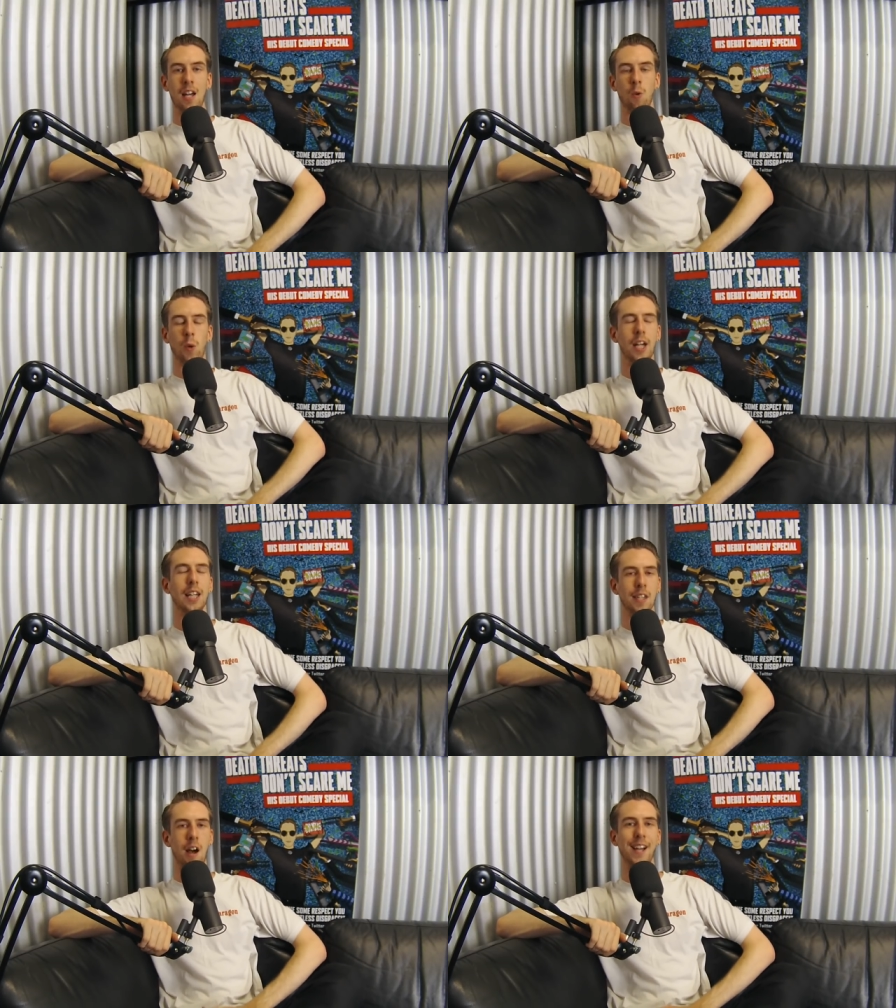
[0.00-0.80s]

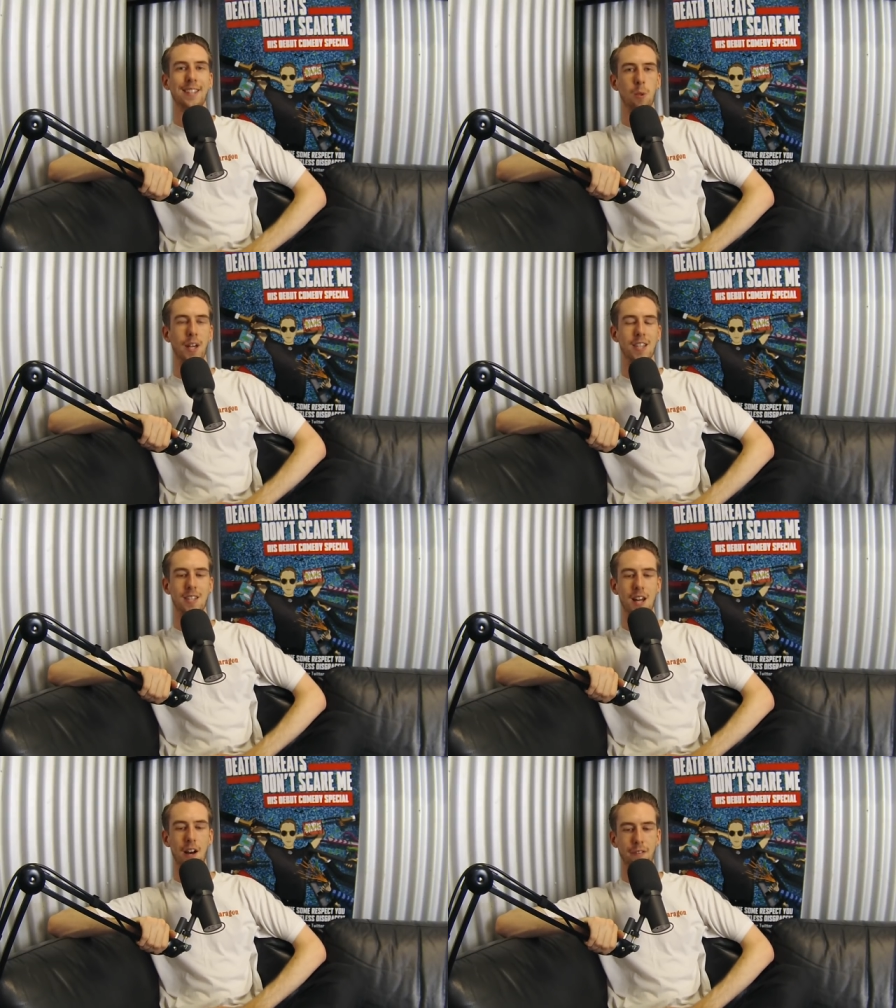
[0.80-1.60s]
Really nice, sweet
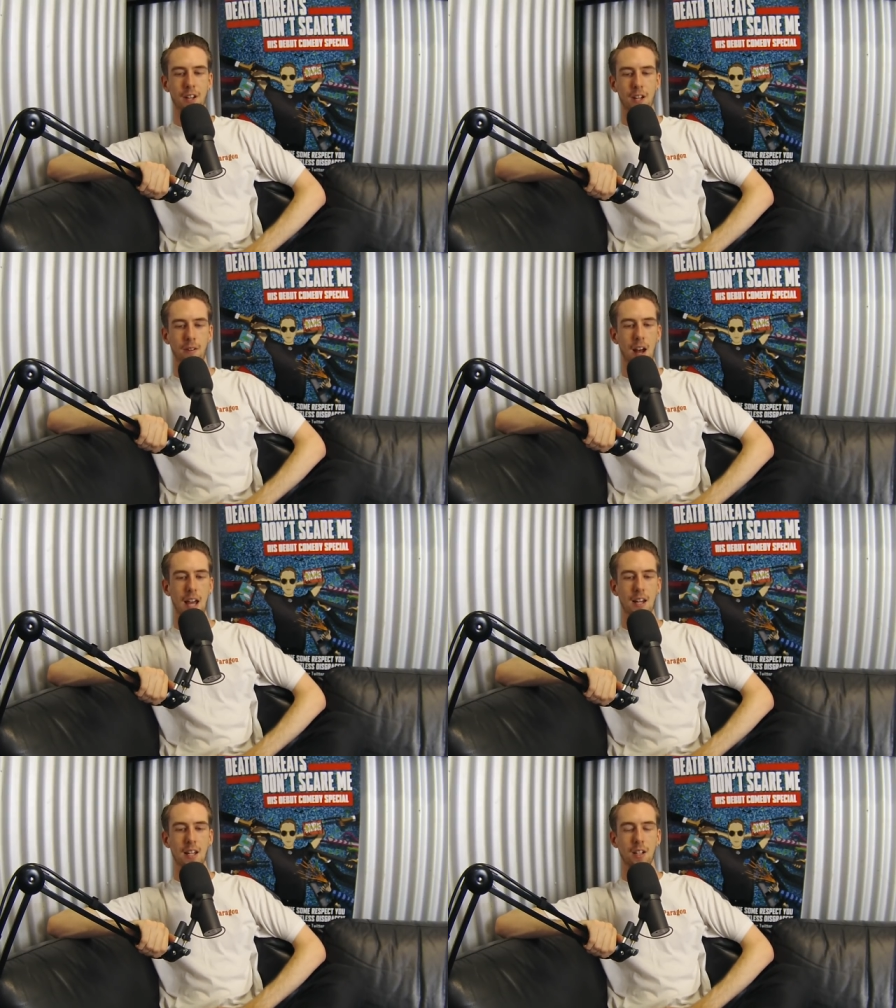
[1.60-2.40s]
stuff, right?